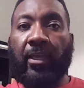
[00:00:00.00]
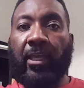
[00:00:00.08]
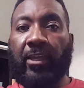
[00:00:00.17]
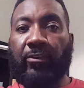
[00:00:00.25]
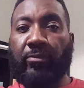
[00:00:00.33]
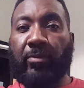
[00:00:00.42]

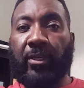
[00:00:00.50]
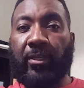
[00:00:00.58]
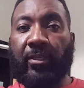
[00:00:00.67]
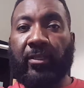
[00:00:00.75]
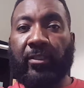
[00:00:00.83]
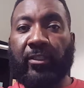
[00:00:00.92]
Hey
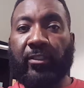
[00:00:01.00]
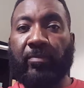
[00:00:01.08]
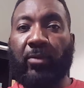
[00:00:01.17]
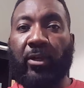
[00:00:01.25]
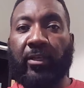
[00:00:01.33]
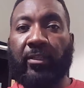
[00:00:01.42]
everybody, this is
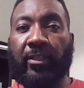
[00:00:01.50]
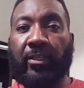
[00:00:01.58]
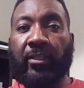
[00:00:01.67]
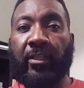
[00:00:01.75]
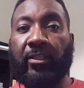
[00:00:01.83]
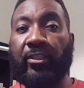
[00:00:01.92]
Mark
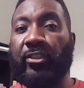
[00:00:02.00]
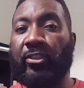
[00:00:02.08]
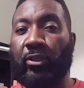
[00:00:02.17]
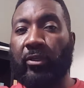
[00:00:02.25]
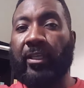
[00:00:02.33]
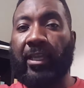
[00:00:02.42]
Lennon, and this
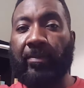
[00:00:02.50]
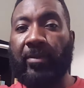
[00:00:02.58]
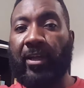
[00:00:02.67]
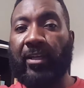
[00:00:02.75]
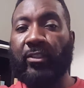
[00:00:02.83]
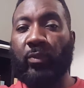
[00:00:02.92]
is your
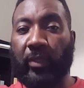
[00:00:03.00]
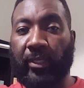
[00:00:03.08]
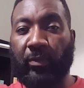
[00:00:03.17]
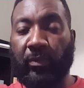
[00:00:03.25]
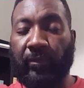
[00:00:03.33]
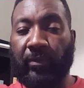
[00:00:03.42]
Gamecocks Week
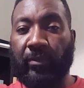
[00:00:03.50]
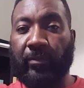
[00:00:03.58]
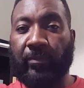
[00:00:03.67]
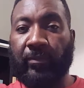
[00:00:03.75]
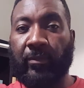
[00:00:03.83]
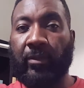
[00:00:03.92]
in Review.
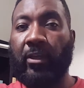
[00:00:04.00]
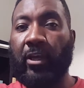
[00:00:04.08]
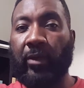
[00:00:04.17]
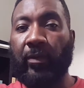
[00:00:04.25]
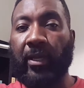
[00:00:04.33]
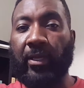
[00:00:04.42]

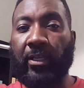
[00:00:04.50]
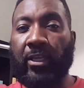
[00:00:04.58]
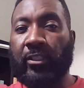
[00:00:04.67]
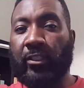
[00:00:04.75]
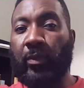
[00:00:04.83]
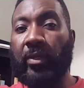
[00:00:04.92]
Alright,
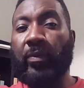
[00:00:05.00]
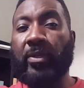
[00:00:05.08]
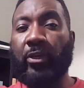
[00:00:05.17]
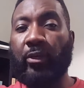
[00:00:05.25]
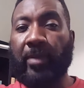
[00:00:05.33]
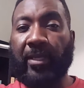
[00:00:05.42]
so what do we
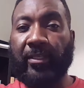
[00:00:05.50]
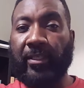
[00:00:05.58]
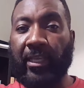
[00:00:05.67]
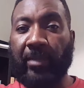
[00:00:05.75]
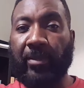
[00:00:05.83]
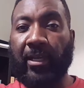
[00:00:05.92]
know about the
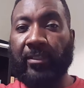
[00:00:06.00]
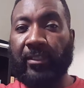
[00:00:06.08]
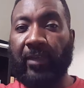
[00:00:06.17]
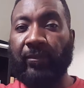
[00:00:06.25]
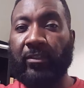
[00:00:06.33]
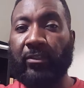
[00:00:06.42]
Gamecocks
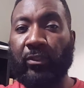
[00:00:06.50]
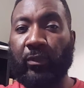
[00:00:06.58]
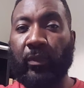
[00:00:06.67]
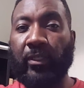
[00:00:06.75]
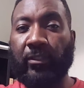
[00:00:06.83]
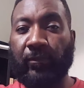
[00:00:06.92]
after
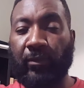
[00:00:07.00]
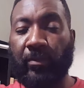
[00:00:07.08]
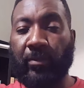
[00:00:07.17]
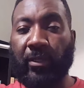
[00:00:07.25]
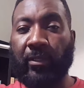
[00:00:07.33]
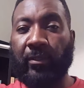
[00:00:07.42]
2 weeks of
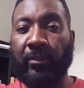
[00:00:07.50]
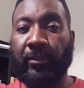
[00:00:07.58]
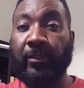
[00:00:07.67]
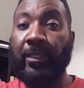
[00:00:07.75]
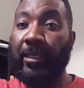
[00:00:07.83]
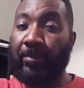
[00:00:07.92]
football?
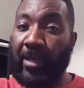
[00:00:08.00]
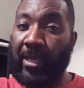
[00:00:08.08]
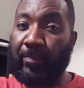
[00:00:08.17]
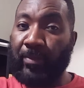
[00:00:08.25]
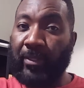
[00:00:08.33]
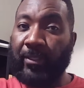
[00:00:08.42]
In my
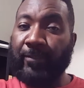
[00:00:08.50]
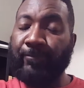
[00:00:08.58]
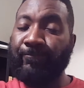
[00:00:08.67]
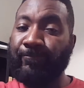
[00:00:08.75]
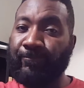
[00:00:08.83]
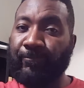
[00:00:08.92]

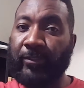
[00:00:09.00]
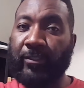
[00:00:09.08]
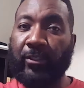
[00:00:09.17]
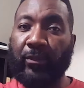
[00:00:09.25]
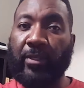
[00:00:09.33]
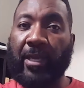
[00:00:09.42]
opinion,
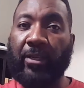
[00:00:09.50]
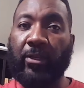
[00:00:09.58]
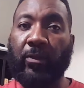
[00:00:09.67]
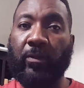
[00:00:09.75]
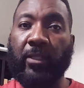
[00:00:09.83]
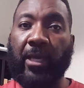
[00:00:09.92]
still not a
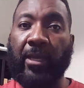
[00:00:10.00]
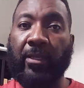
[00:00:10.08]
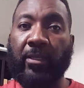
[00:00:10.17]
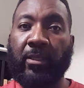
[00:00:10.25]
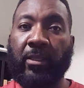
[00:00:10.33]
whole lot.